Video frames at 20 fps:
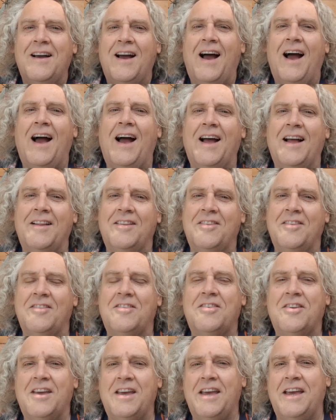
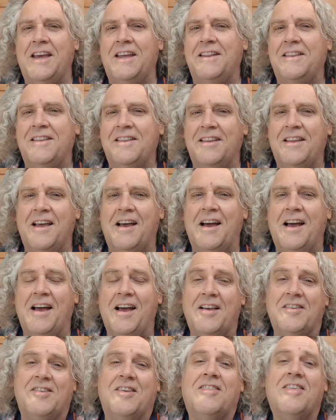and in uh,
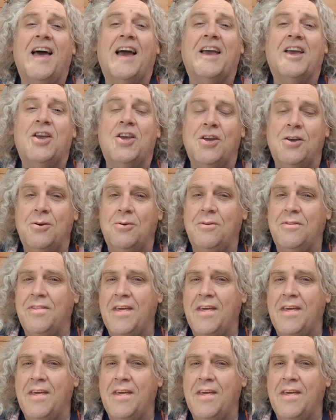as a thank you,